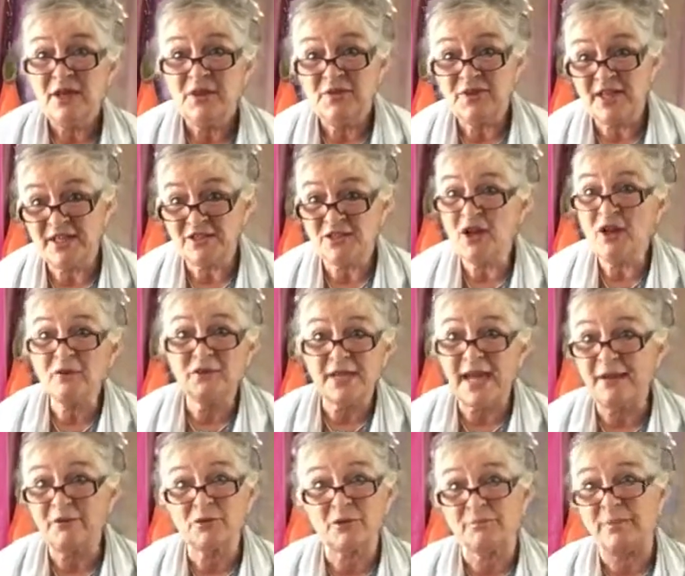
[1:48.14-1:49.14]
There's no
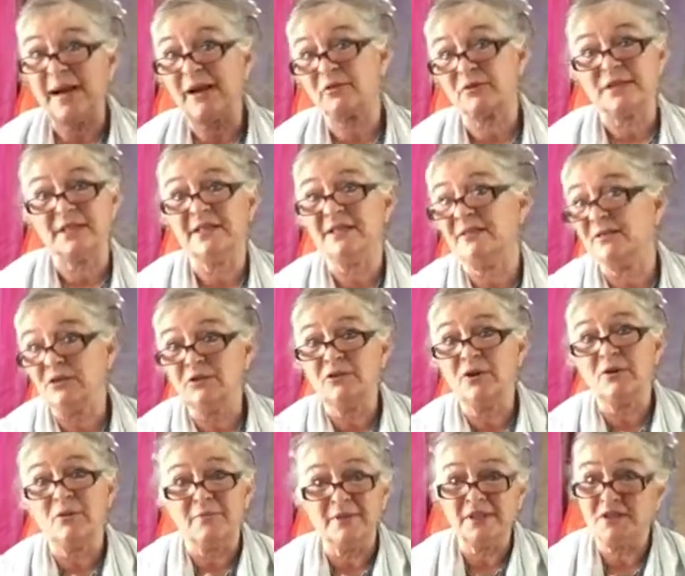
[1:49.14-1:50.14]
doubt about it.
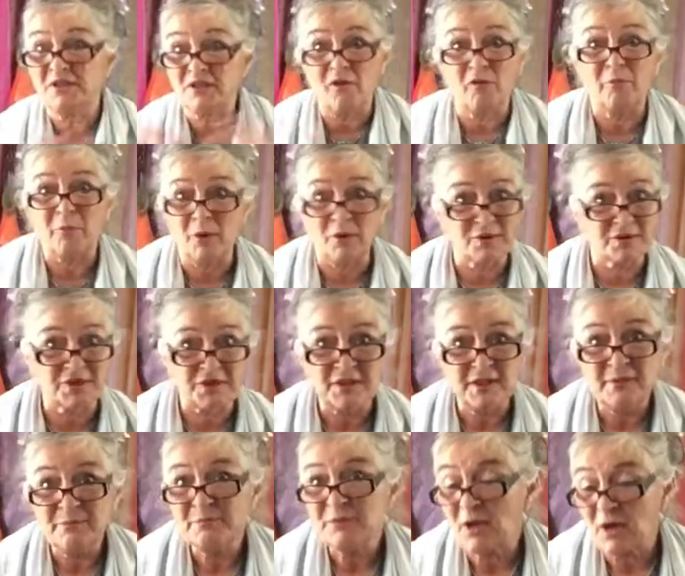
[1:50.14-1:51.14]
Soft pots
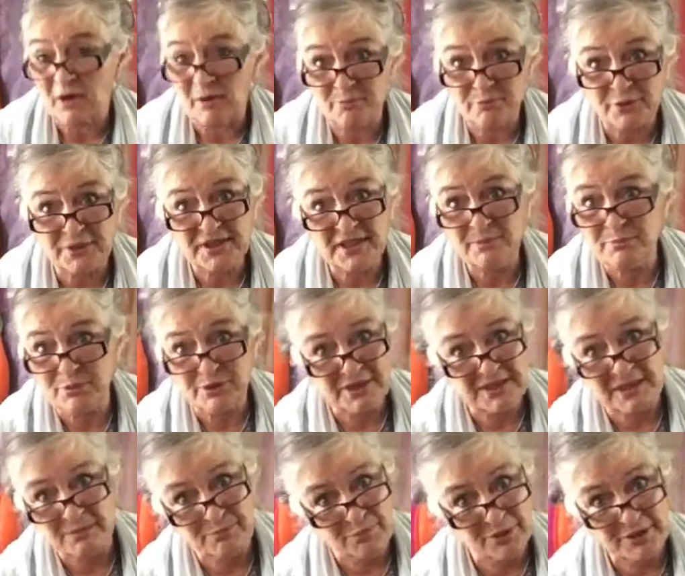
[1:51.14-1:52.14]
are pretty
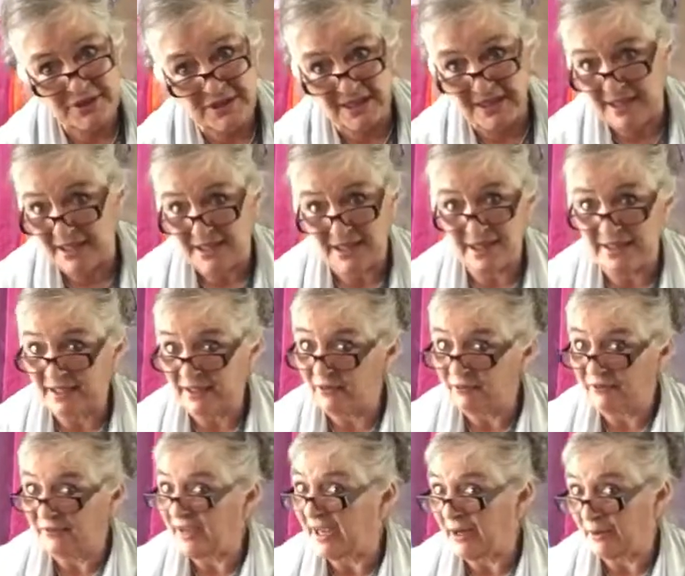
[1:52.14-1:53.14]
little
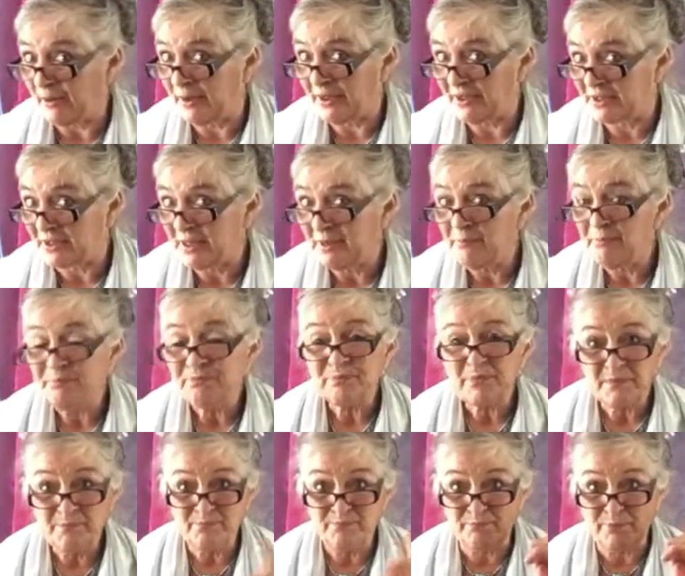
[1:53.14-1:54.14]
fairies.
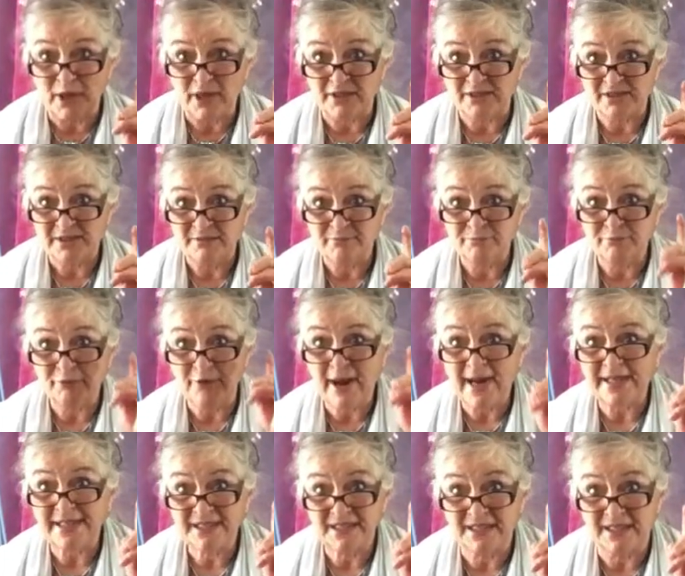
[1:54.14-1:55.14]
But
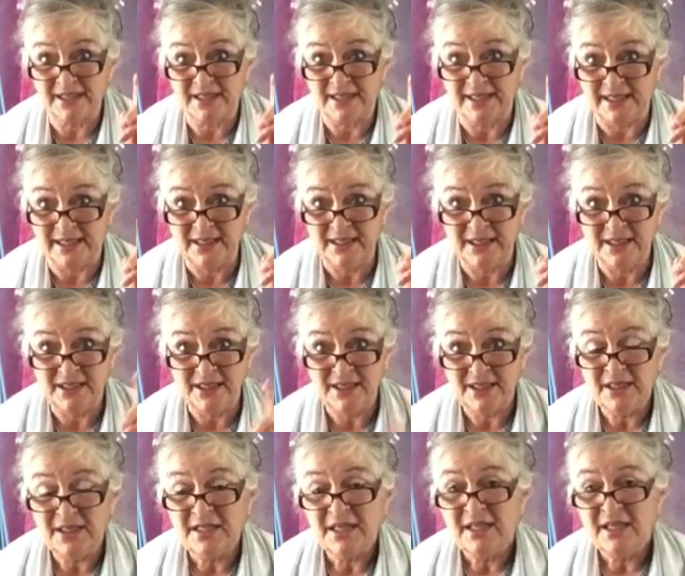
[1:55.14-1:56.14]
practically,
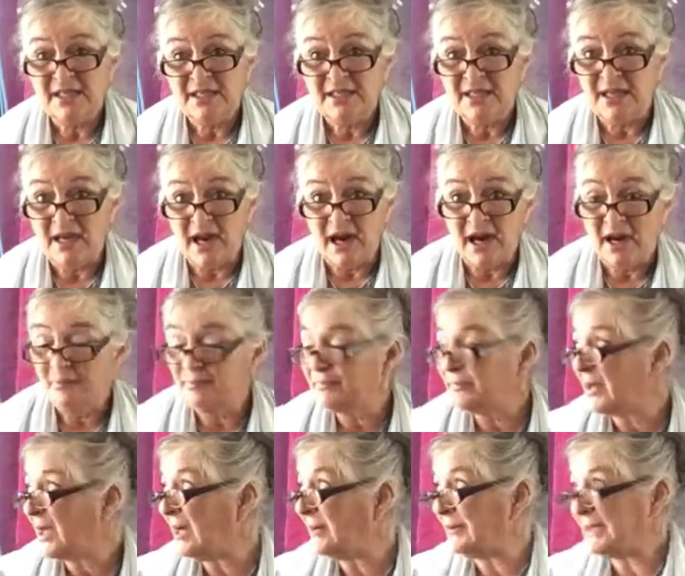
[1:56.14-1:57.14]

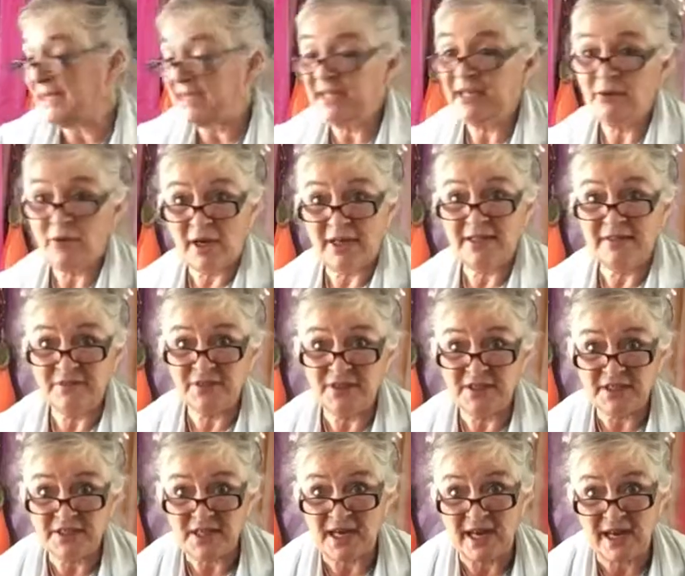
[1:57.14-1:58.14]
I mean, here I live in
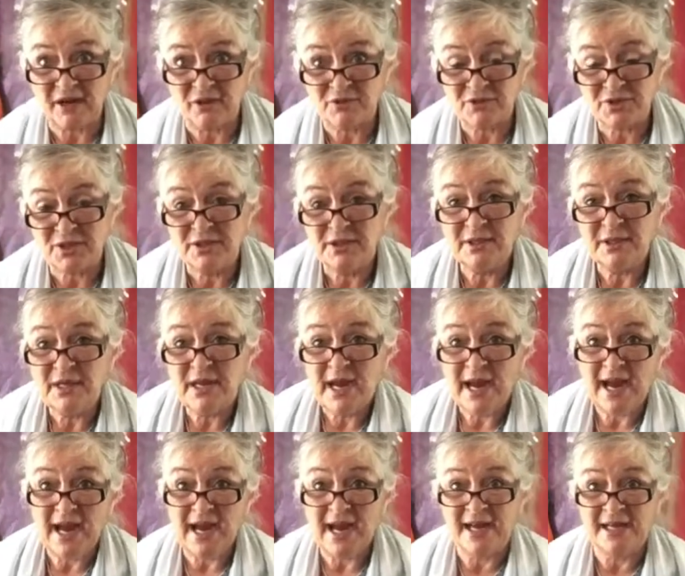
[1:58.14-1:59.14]
this house
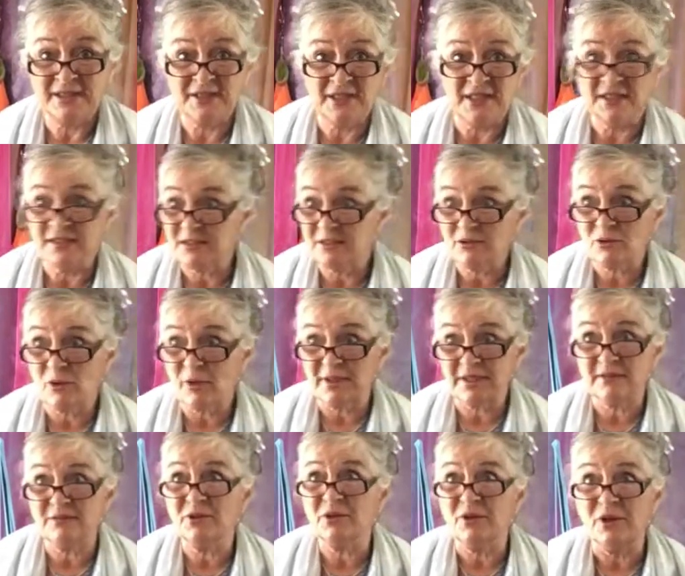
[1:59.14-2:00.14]
and it's
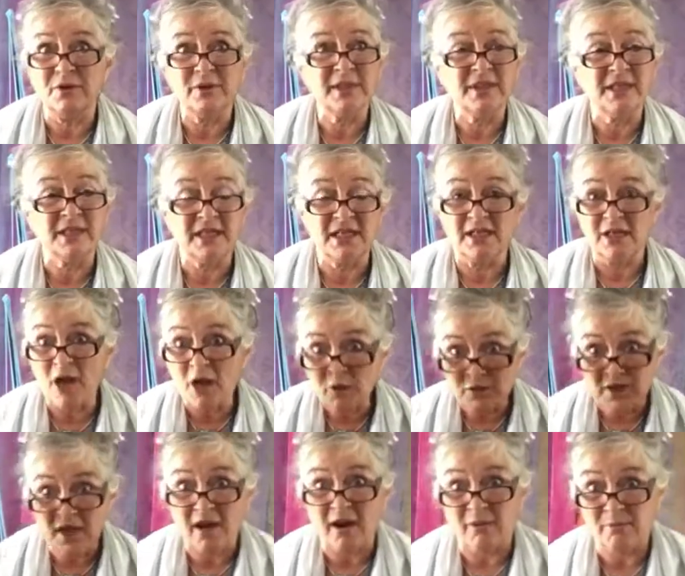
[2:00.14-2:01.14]
quite, it
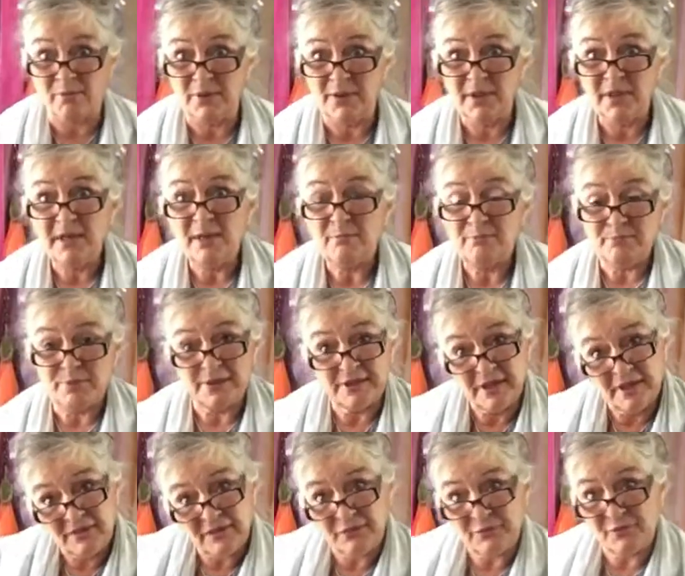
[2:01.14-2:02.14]
goes up. But
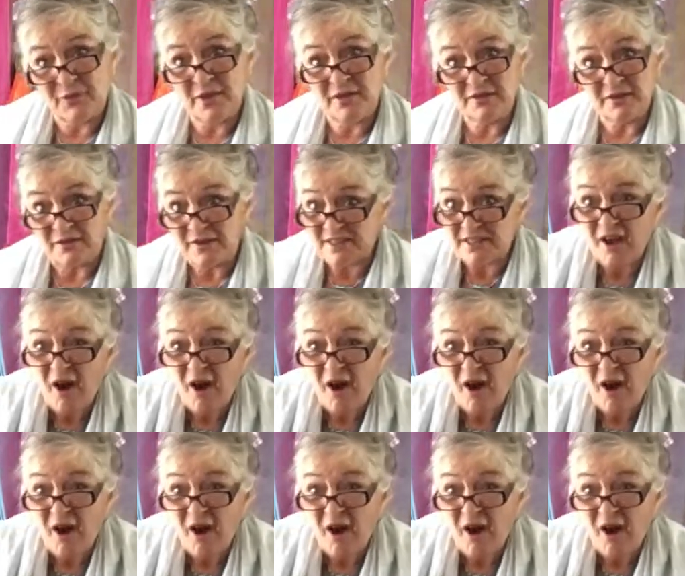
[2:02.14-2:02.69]
at the front, there's